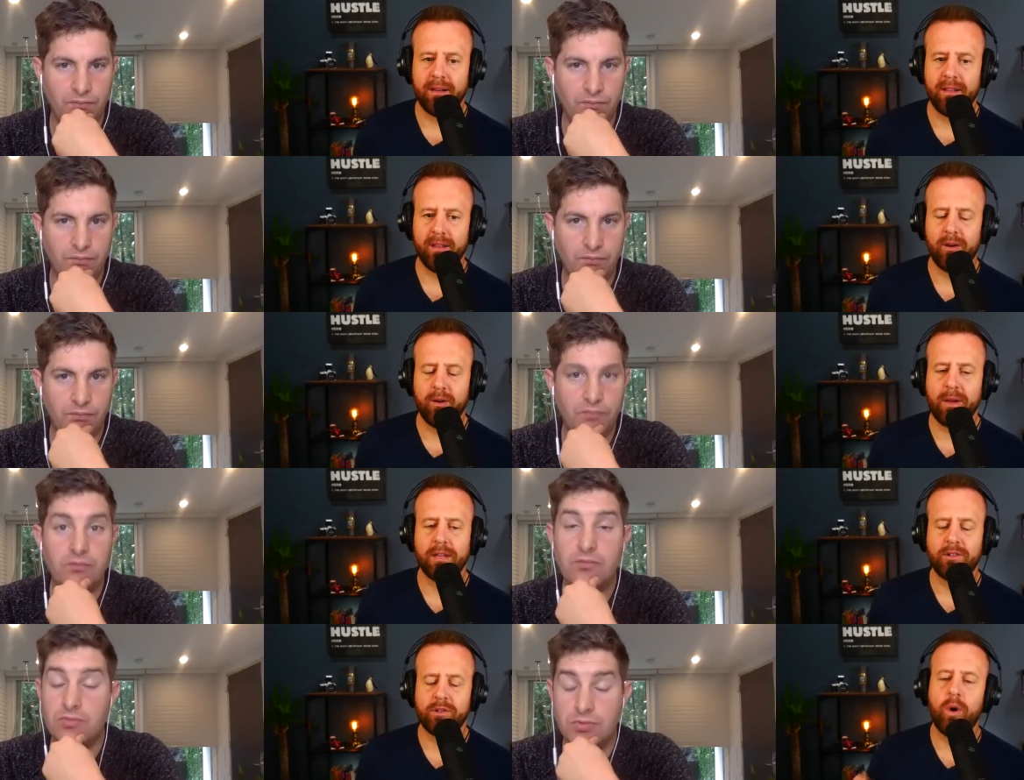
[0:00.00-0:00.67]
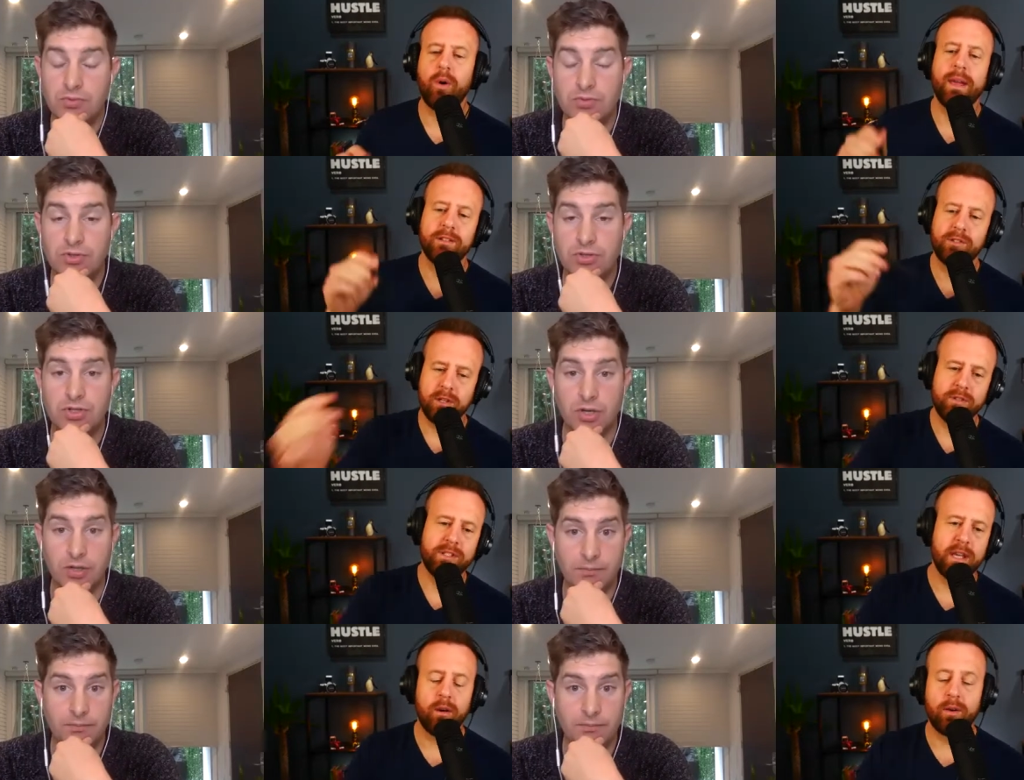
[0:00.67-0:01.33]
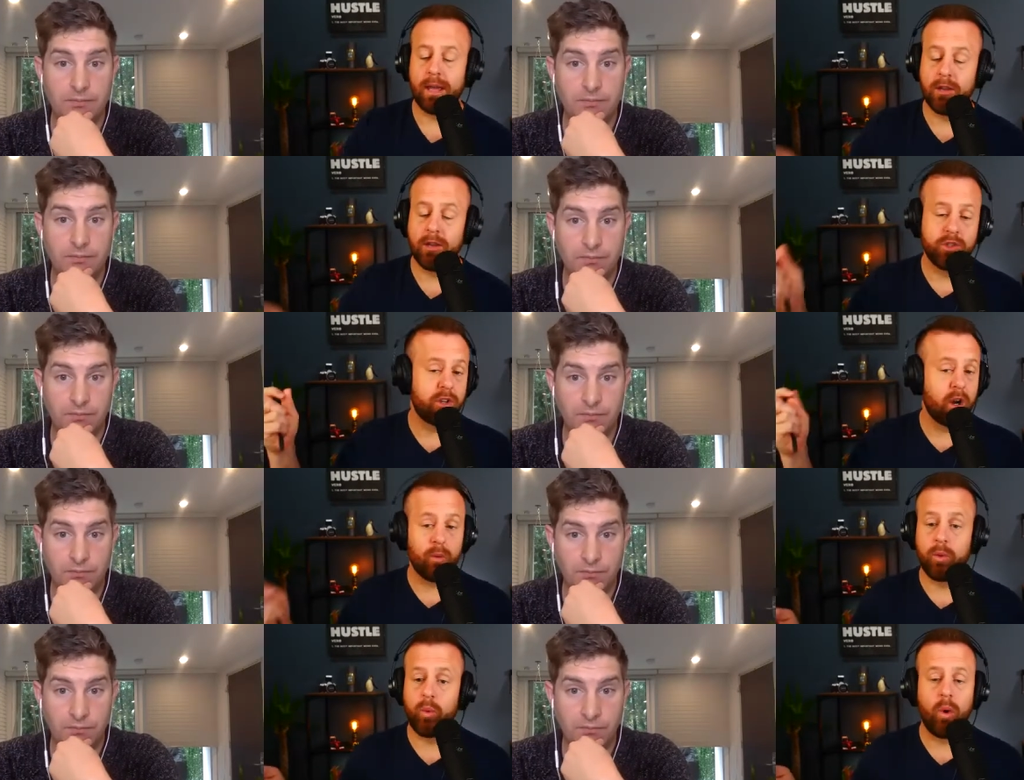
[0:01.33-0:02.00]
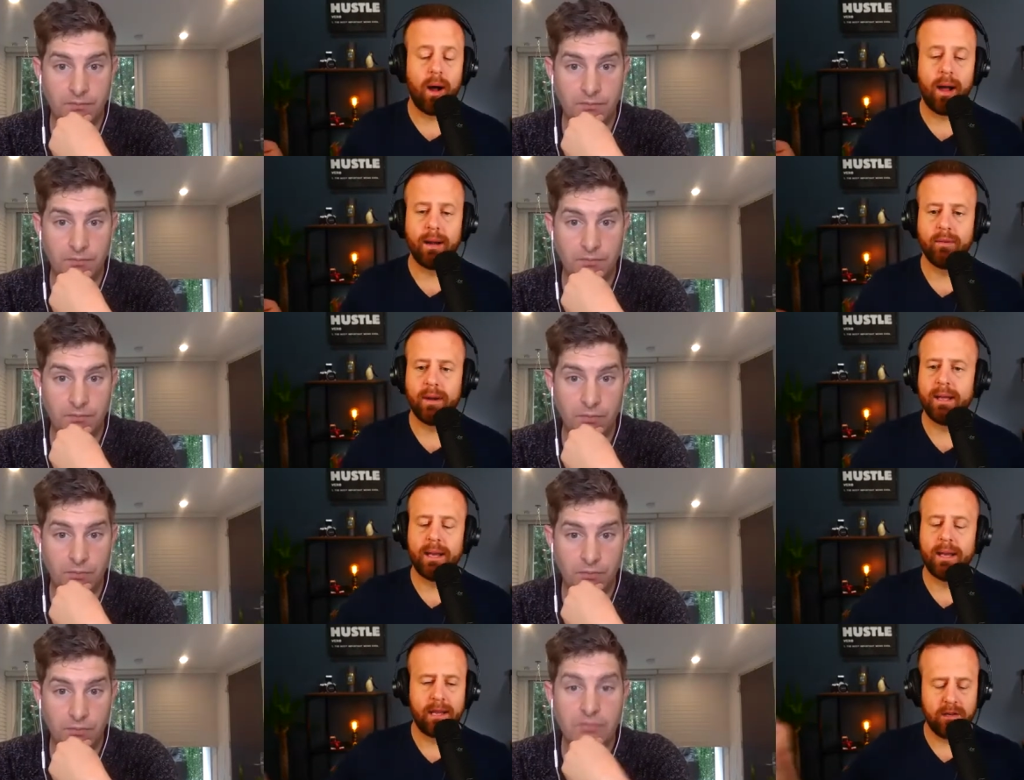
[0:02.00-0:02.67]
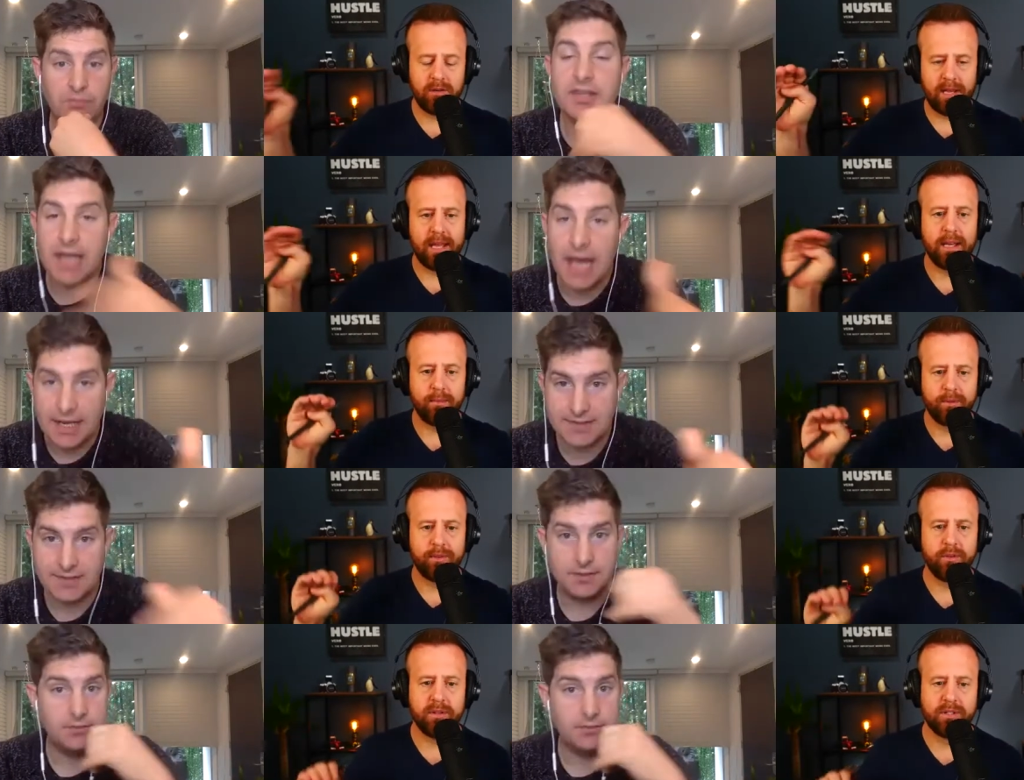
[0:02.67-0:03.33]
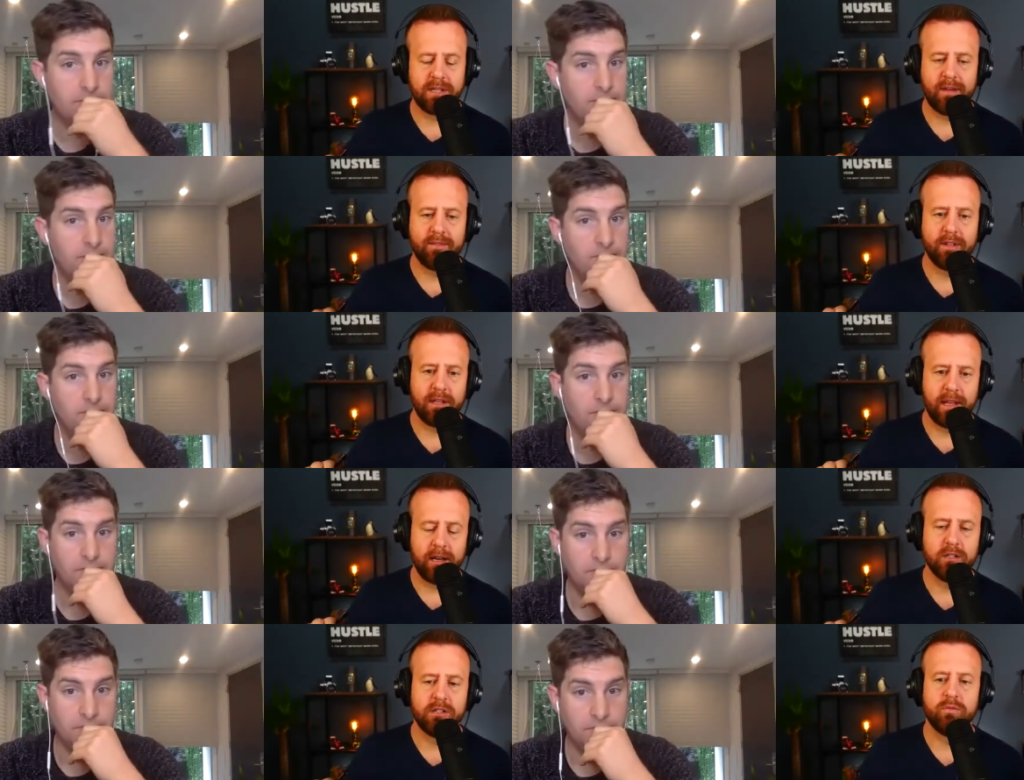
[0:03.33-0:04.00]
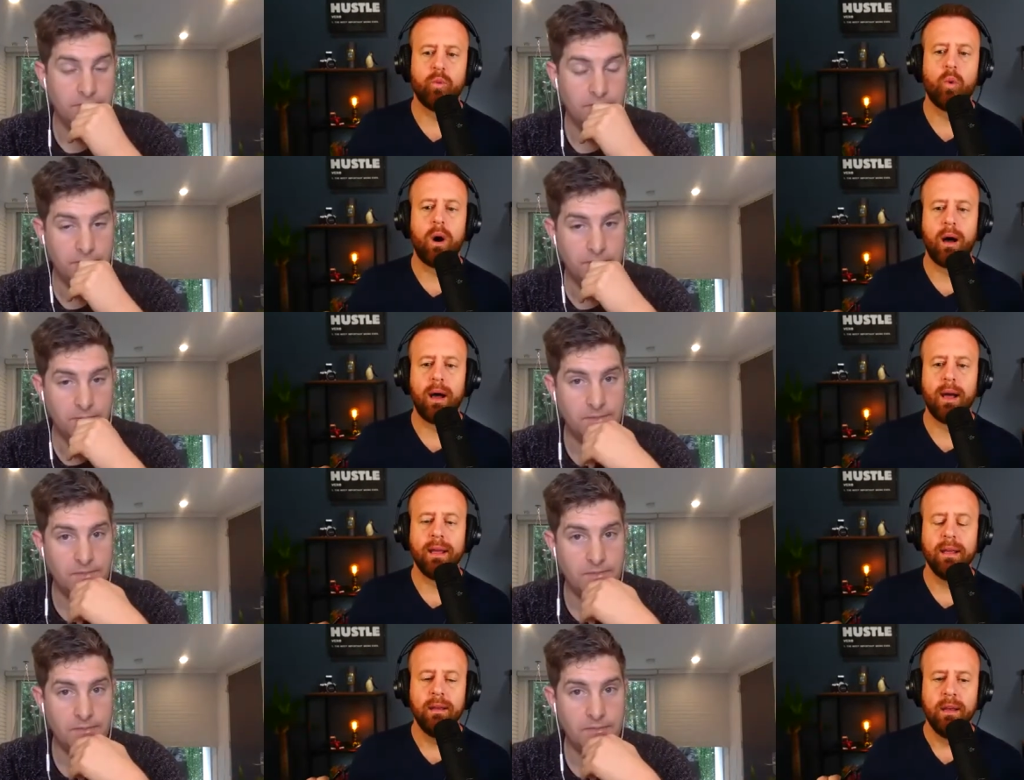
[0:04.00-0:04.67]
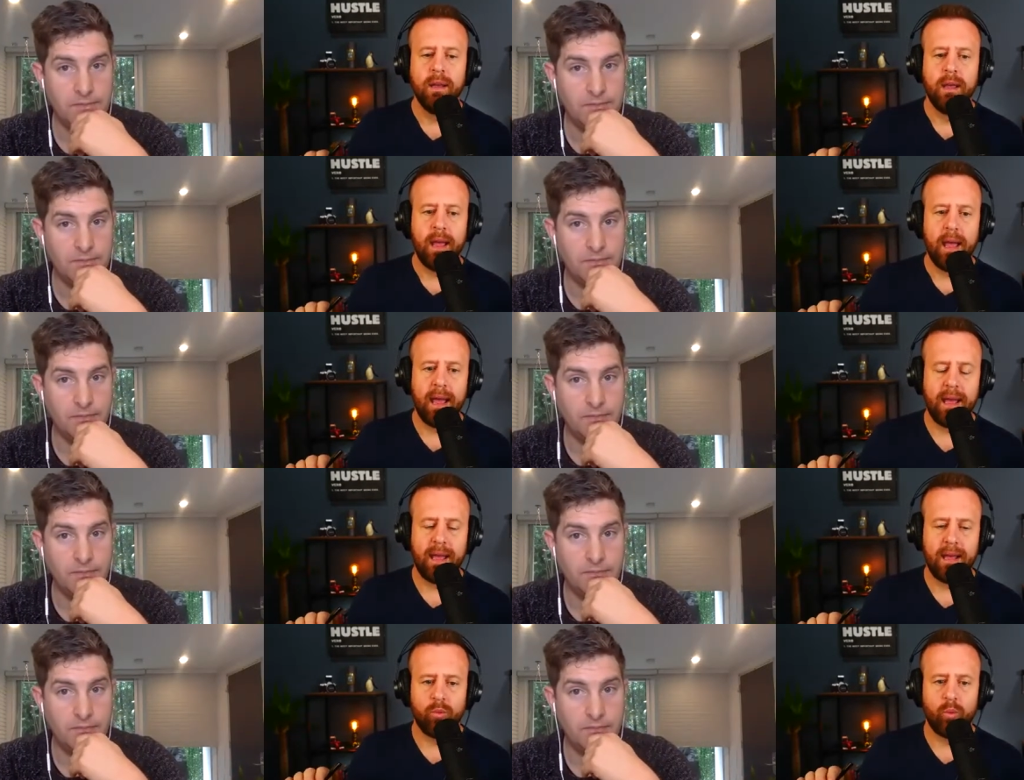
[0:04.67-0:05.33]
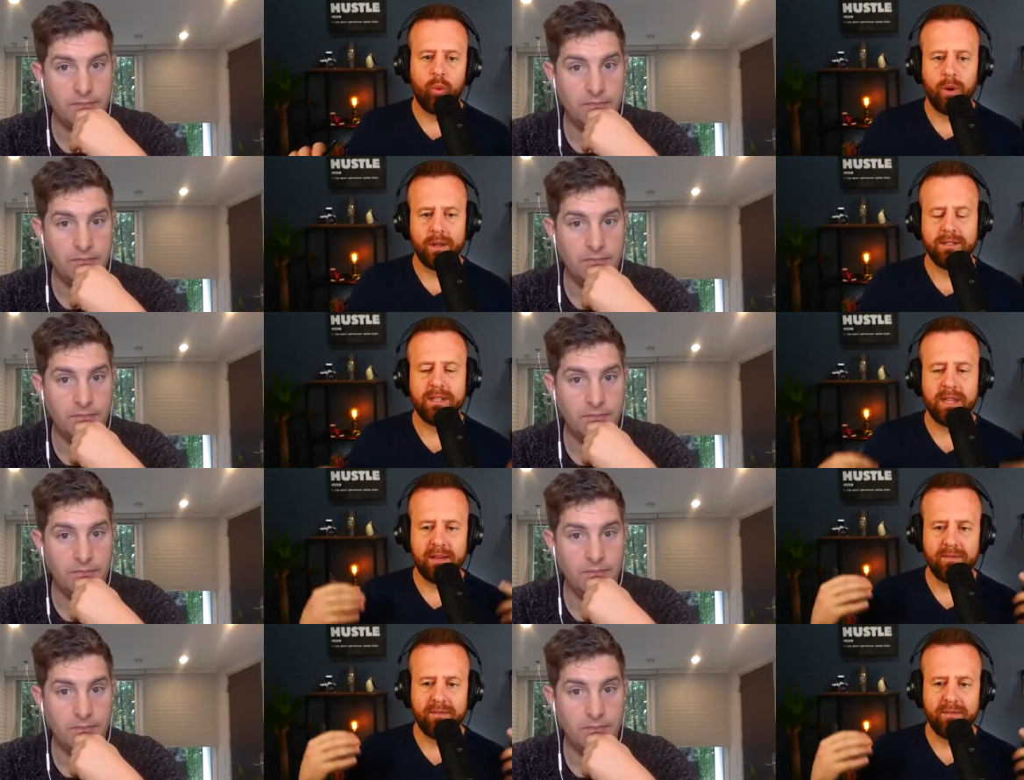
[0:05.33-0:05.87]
Speaker 1: though, okay, so okay, so you say sure. okay, you start with why, right, and you take them through yes. the seven layers of why, and once they've